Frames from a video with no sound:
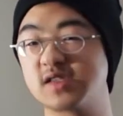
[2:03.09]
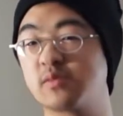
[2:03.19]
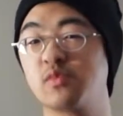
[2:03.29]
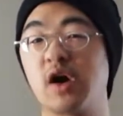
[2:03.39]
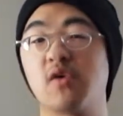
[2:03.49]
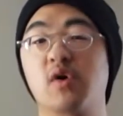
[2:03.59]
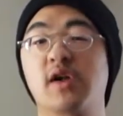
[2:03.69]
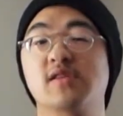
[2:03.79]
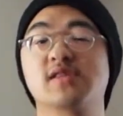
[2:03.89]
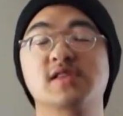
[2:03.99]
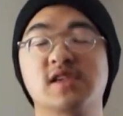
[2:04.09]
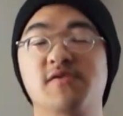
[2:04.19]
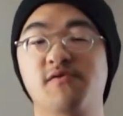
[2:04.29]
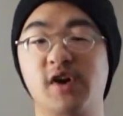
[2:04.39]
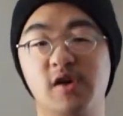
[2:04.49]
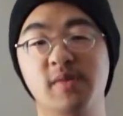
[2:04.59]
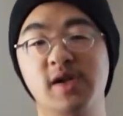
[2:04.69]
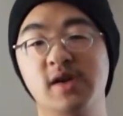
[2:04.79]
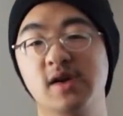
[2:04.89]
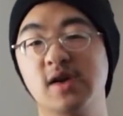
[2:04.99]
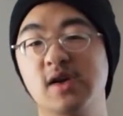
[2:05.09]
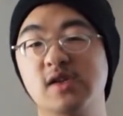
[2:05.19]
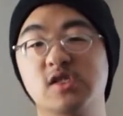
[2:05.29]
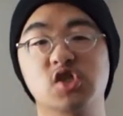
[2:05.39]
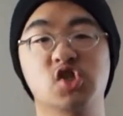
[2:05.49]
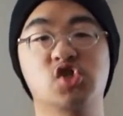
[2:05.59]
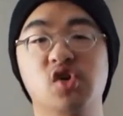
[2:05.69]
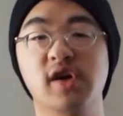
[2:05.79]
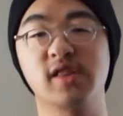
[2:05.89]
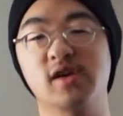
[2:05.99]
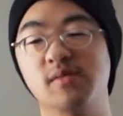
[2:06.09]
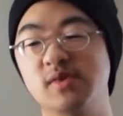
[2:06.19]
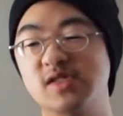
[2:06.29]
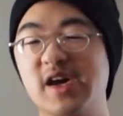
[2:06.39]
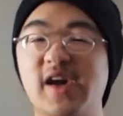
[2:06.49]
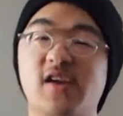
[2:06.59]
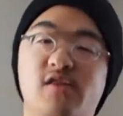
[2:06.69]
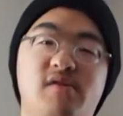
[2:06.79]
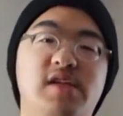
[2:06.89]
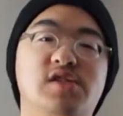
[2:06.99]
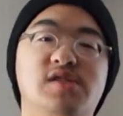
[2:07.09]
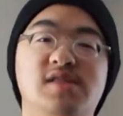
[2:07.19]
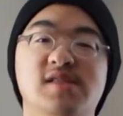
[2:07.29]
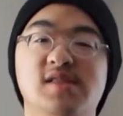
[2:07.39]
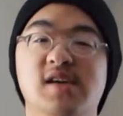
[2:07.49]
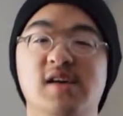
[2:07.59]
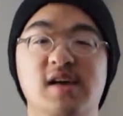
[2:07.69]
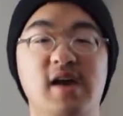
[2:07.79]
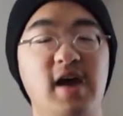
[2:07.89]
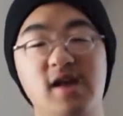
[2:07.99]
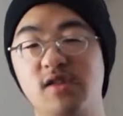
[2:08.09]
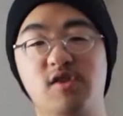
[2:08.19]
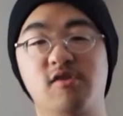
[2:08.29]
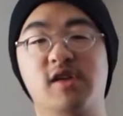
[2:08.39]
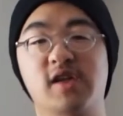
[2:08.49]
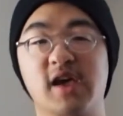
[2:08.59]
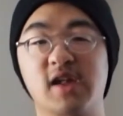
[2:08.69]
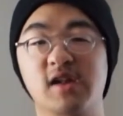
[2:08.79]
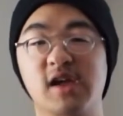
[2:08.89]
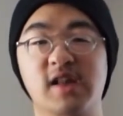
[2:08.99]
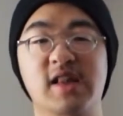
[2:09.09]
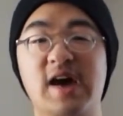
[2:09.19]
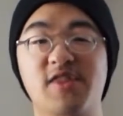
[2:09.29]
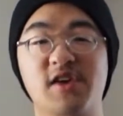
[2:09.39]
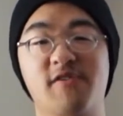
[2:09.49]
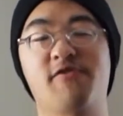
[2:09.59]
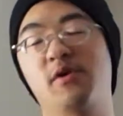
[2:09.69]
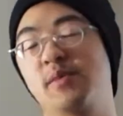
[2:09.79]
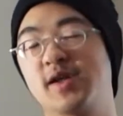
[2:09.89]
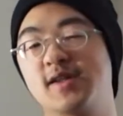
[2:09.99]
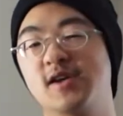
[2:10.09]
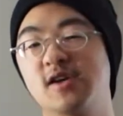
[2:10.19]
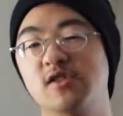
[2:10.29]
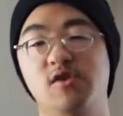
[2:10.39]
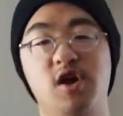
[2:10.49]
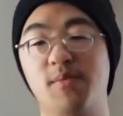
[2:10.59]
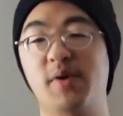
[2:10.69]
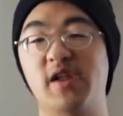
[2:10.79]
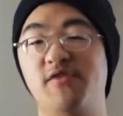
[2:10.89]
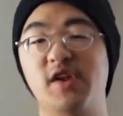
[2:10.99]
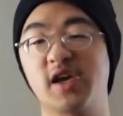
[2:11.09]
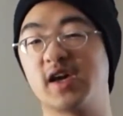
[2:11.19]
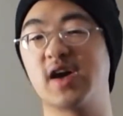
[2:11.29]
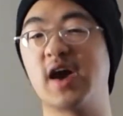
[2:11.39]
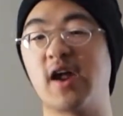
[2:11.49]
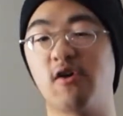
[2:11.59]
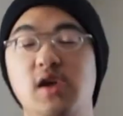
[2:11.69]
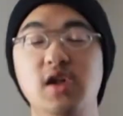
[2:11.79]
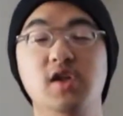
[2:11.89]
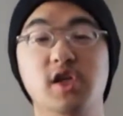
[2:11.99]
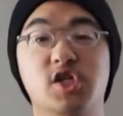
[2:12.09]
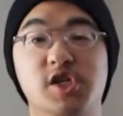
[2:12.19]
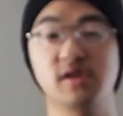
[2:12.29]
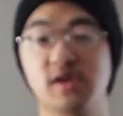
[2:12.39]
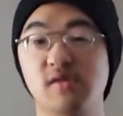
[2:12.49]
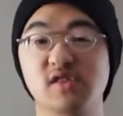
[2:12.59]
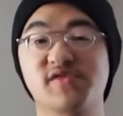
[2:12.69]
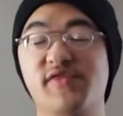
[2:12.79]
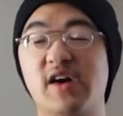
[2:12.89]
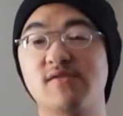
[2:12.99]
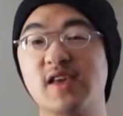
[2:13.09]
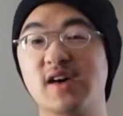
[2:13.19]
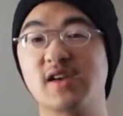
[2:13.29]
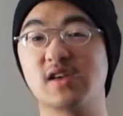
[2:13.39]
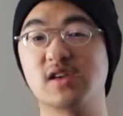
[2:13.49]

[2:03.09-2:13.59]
someone else's environment, destroying them, taking their resources, and they're getting nothing from it. They're not benefiting at all. In addition, it was found that